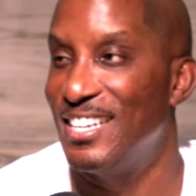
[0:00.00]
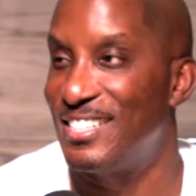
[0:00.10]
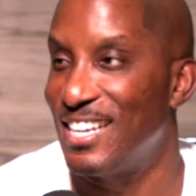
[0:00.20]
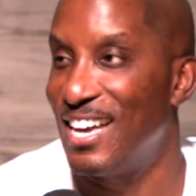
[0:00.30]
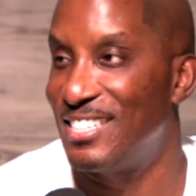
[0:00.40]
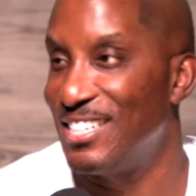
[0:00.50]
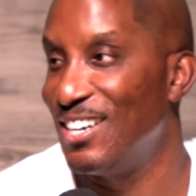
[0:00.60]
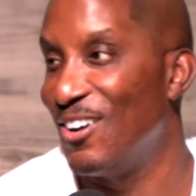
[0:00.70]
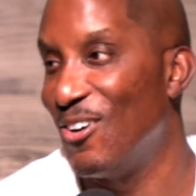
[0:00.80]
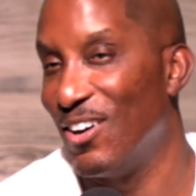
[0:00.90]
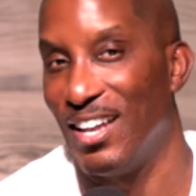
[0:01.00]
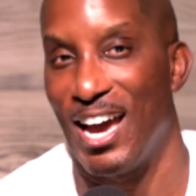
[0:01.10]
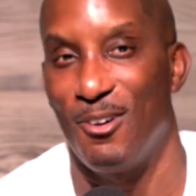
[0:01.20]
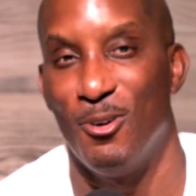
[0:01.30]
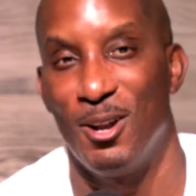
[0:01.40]
session or
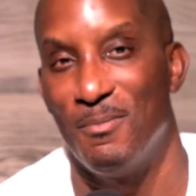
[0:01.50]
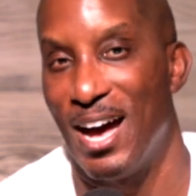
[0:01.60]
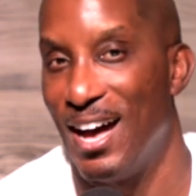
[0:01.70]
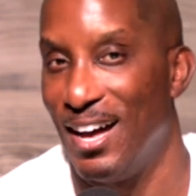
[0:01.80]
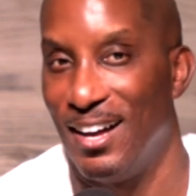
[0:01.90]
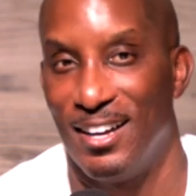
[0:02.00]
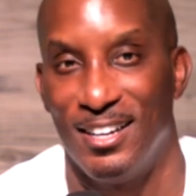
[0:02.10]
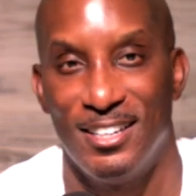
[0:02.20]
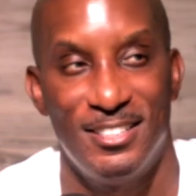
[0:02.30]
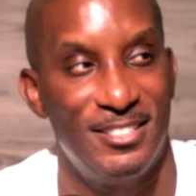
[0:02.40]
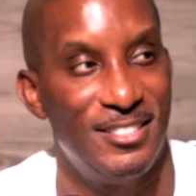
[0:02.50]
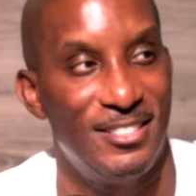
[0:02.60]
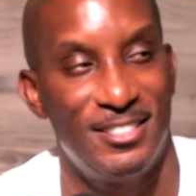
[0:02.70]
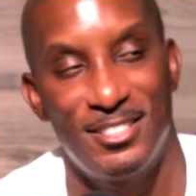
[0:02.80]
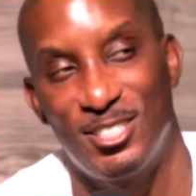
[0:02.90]
like one of my uh
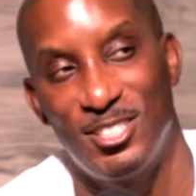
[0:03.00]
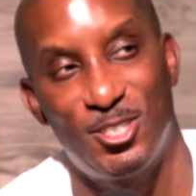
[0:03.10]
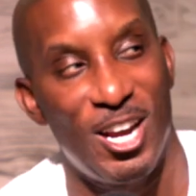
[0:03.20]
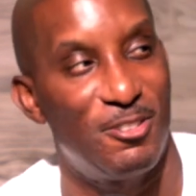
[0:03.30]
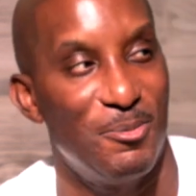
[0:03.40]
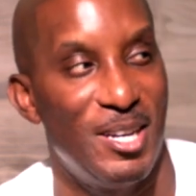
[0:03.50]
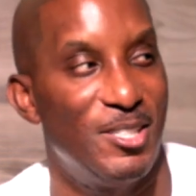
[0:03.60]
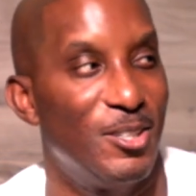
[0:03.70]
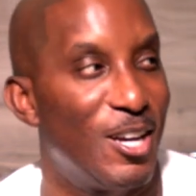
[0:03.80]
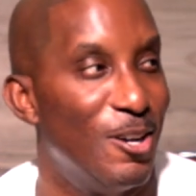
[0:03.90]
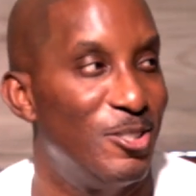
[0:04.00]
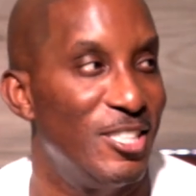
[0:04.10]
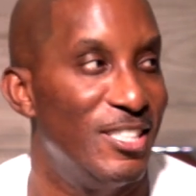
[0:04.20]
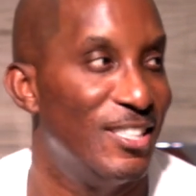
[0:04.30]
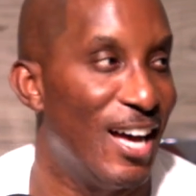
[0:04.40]
transformational
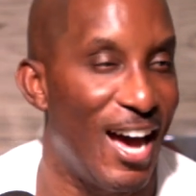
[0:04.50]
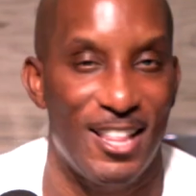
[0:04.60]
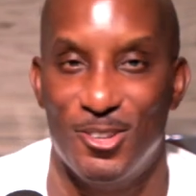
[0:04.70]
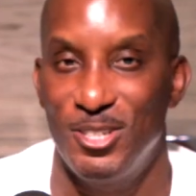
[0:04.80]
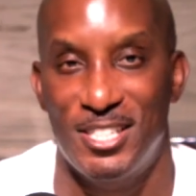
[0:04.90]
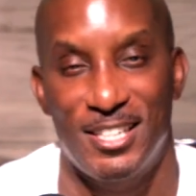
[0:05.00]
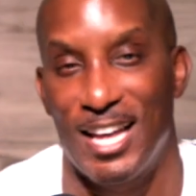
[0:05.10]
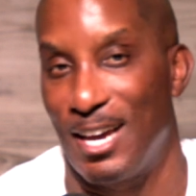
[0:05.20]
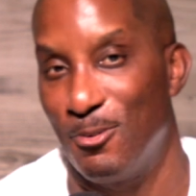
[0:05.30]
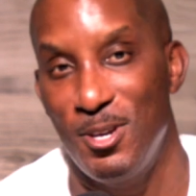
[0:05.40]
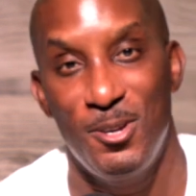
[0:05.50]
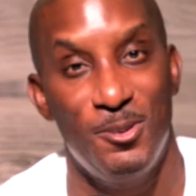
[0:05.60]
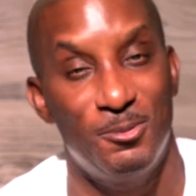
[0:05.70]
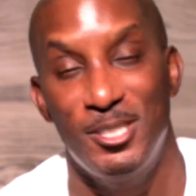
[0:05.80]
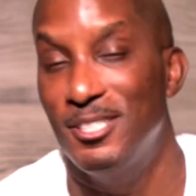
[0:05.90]
coaching I three said like we
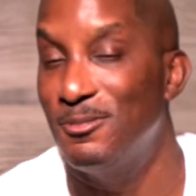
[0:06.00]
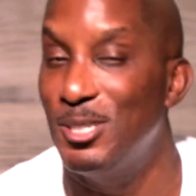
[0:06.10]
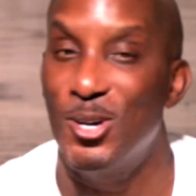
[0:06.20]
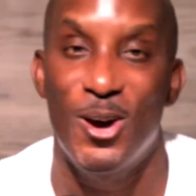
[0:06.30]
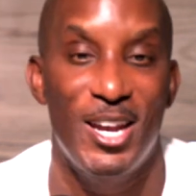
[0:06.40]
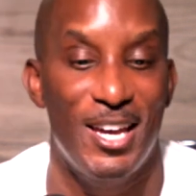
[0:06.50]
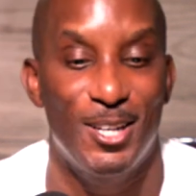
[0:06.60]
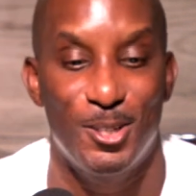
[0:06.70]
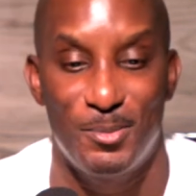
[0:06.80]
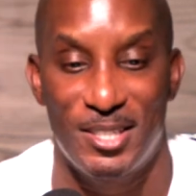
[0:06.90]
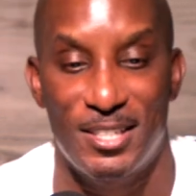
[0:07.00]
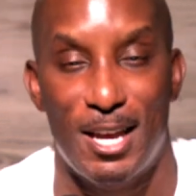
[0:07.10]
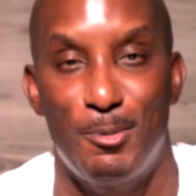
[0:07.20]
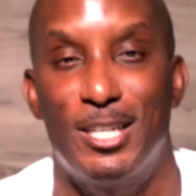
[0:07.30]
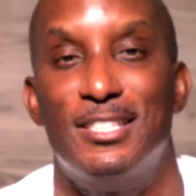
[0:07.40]
we we going in a little bit
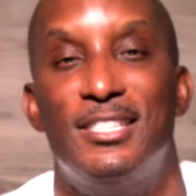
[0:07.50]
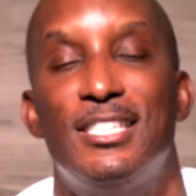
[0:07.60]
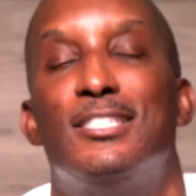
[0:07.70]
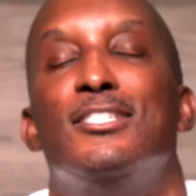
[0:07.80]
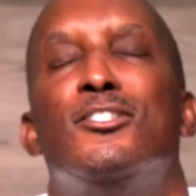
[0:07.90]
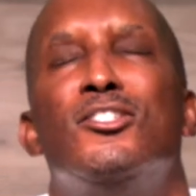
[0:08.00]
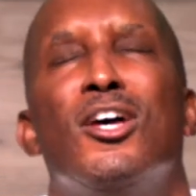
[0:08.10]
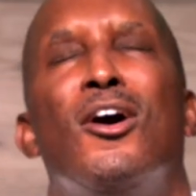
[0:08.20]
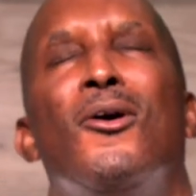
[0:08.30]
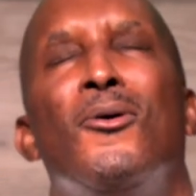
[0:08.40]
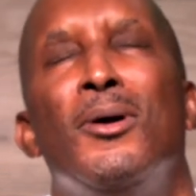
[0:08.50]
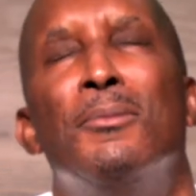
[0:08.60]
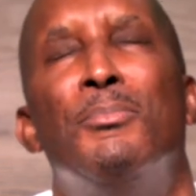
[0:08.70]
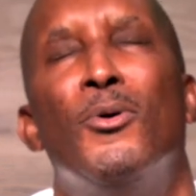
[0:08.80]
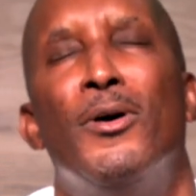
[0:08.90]
today because this is so
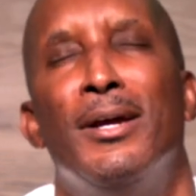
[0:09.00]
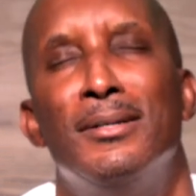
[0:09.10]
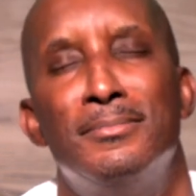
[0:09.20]
important.